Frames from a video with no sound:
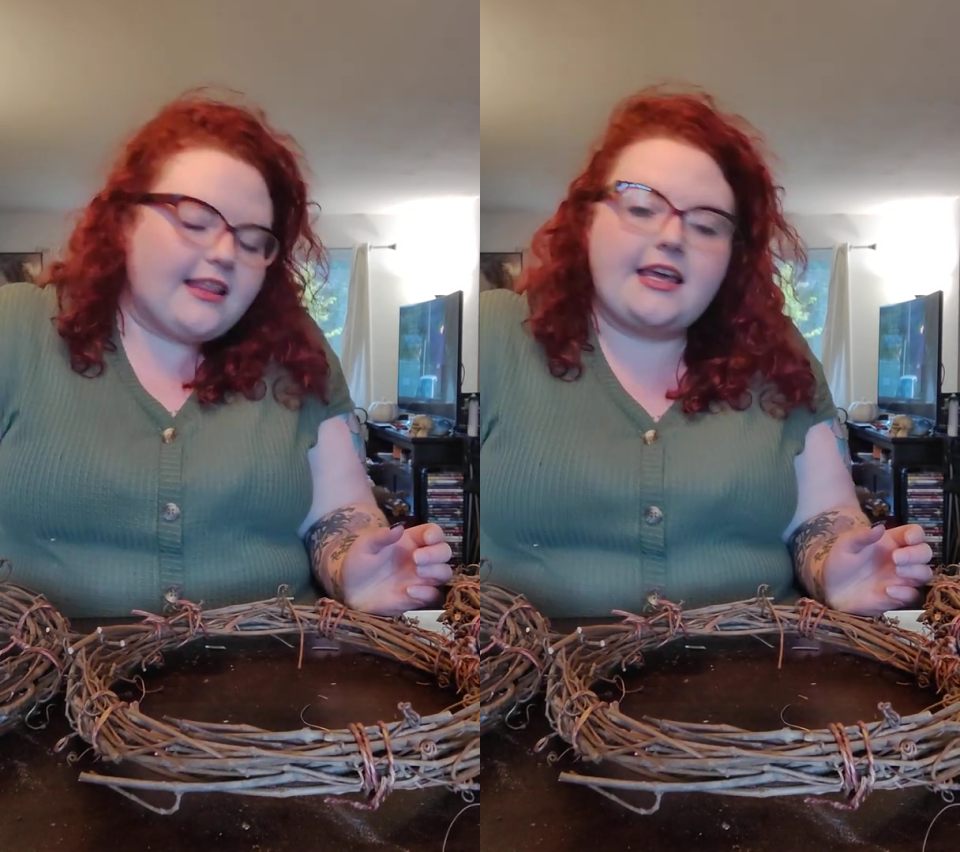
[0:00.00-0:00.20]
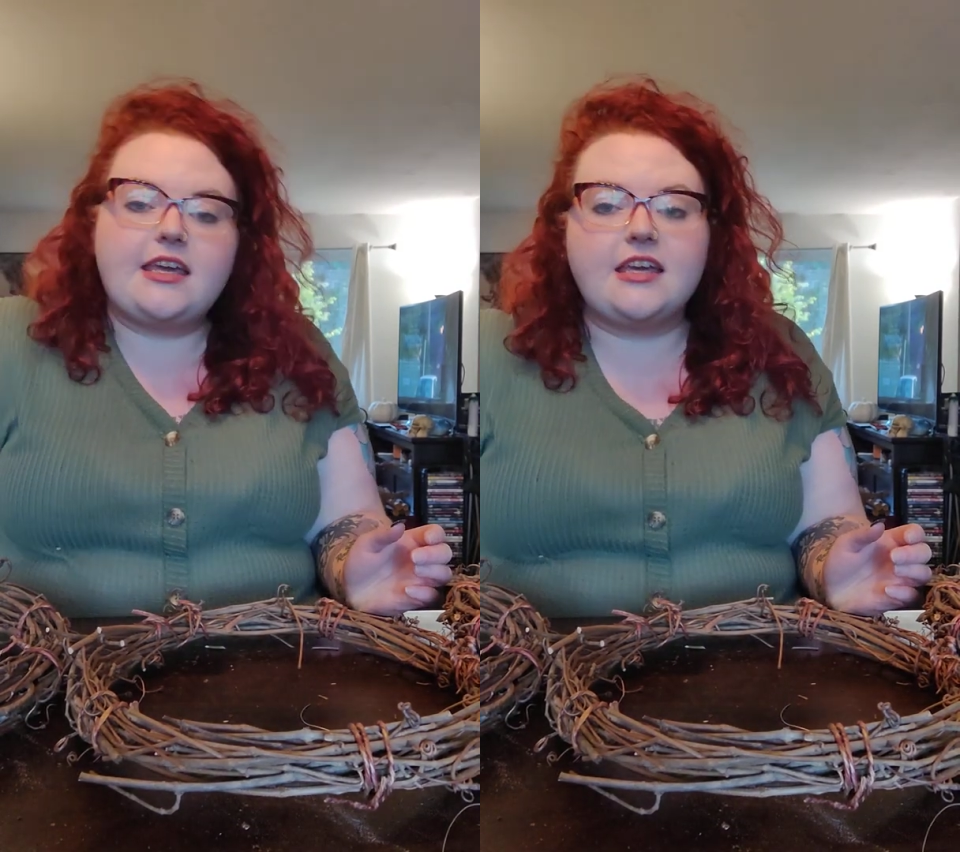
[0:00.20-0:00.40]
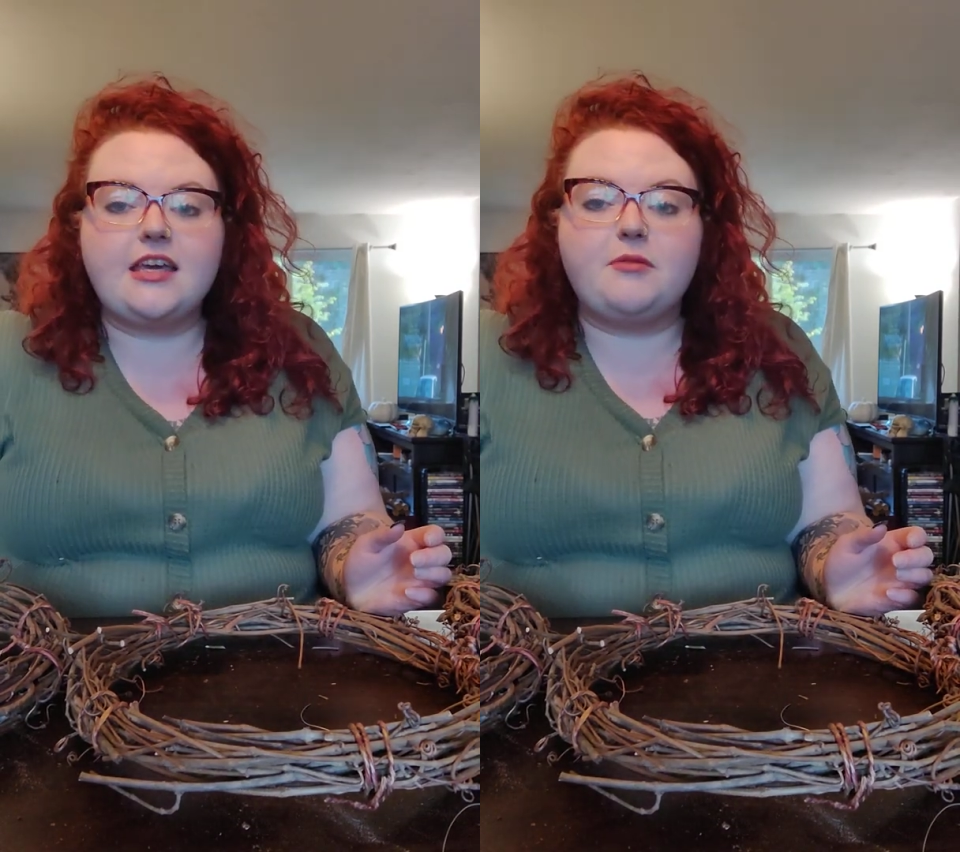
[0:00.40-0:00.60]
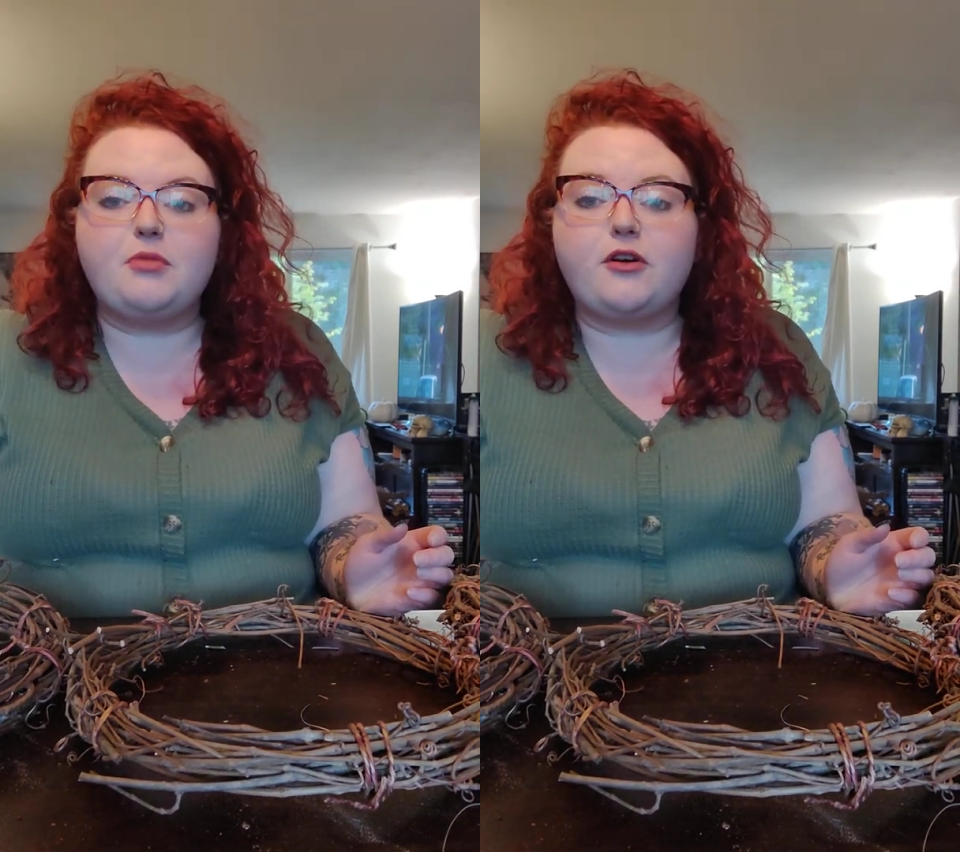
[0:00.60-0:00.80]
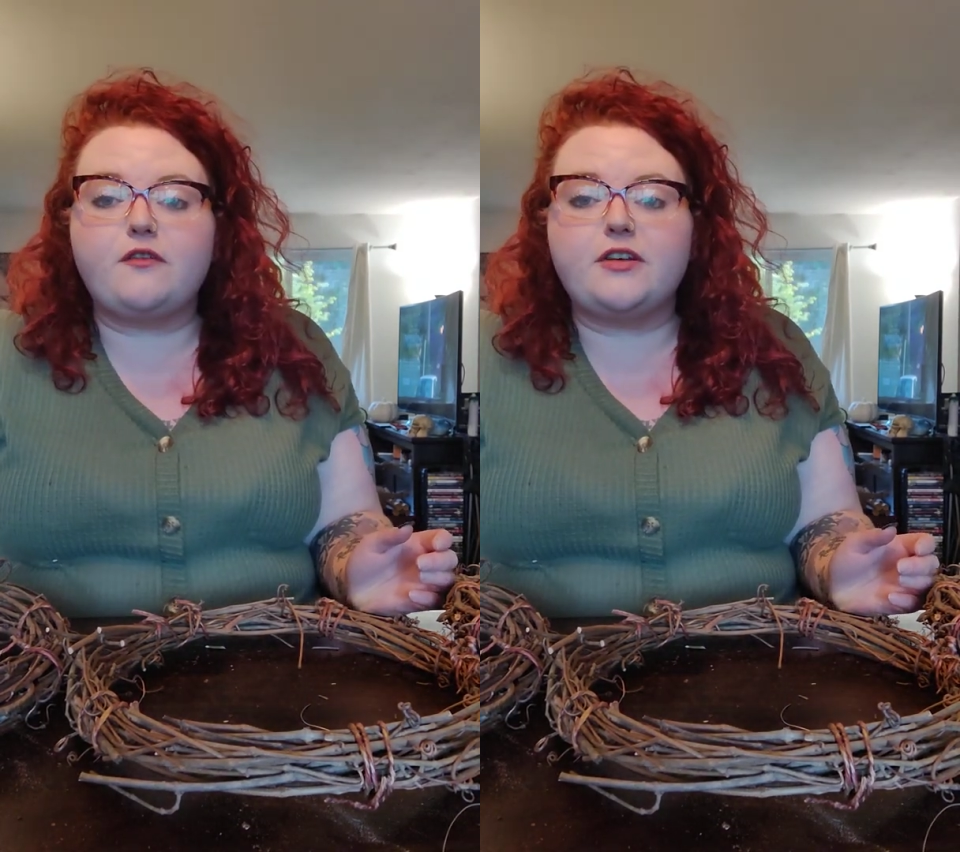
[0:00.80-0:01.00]
like it
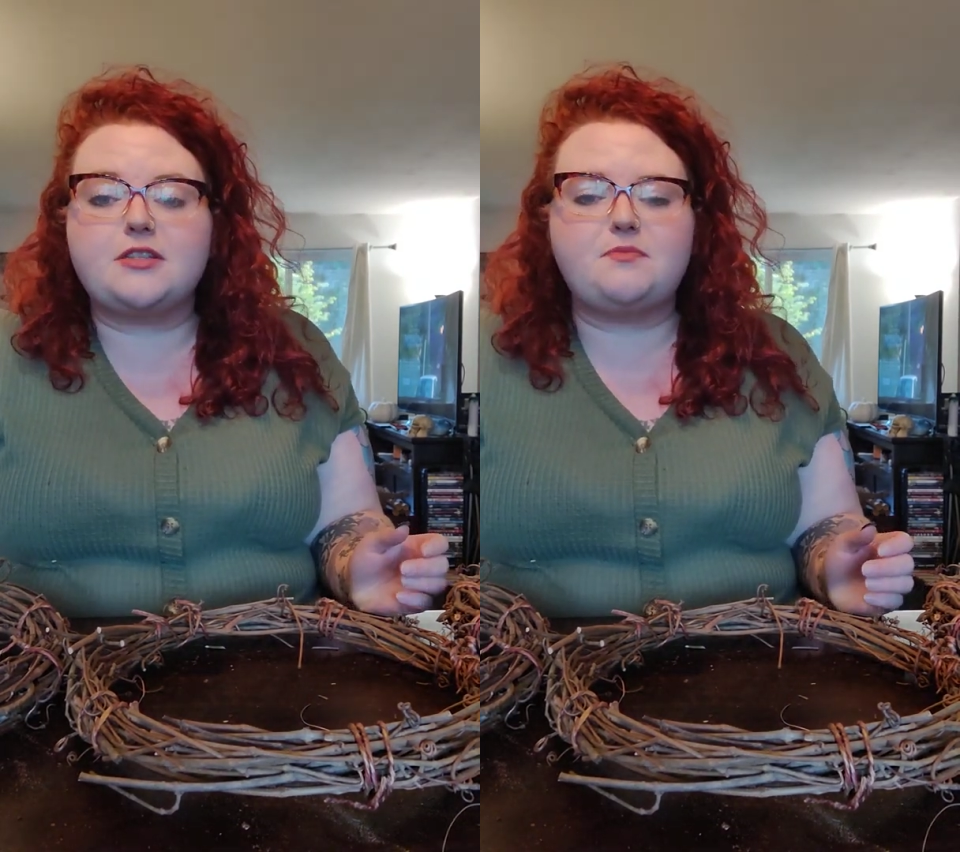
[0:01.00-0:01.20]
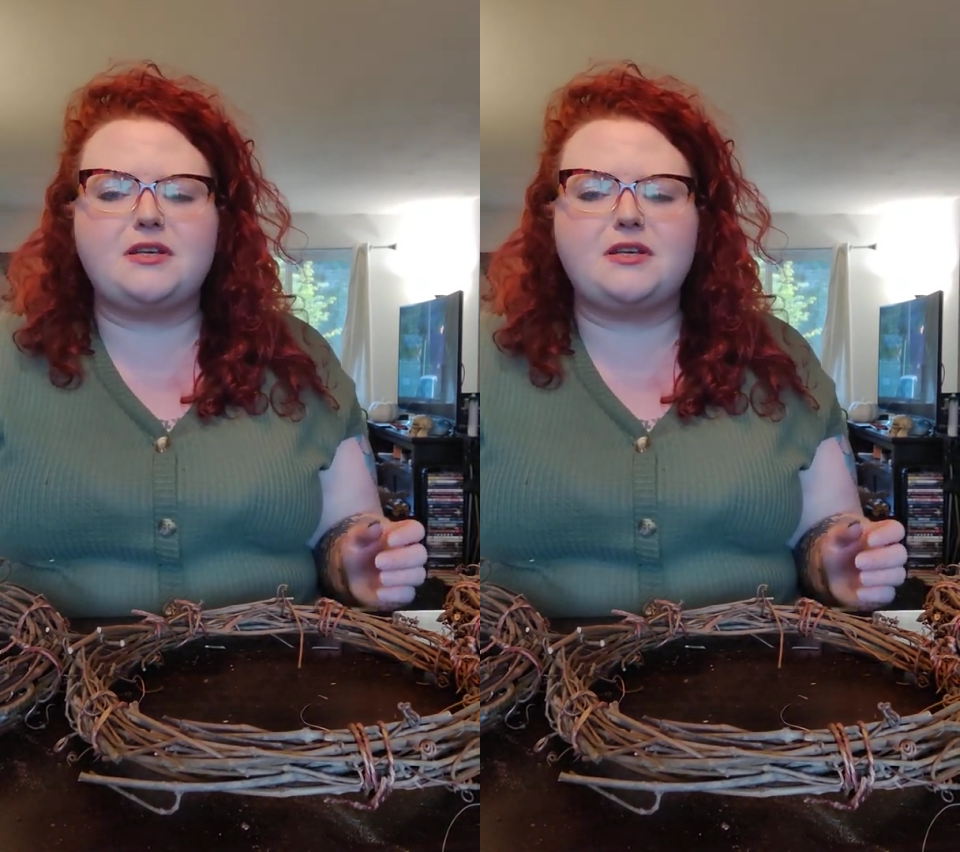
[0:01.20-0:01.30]
imperfect